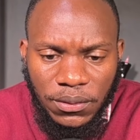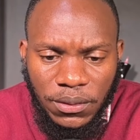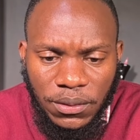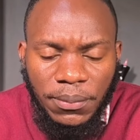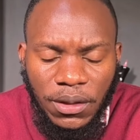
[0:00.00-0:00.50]

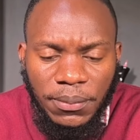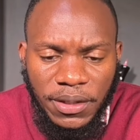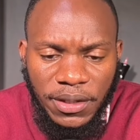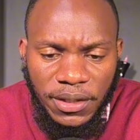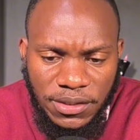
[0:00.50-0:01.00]

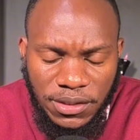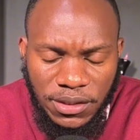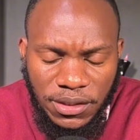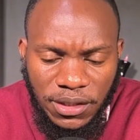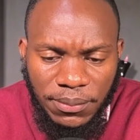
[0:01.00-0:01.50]
Amazing,
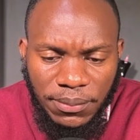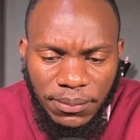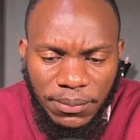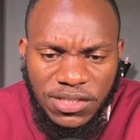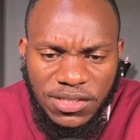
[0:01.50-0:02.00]
amazing.
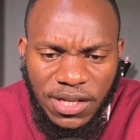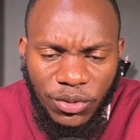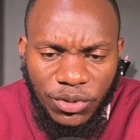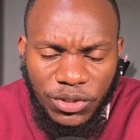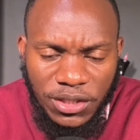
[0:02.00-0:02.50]
Is it a
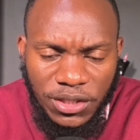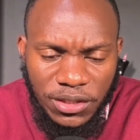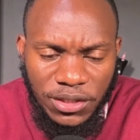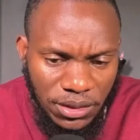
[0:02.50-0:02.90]
son or daughter?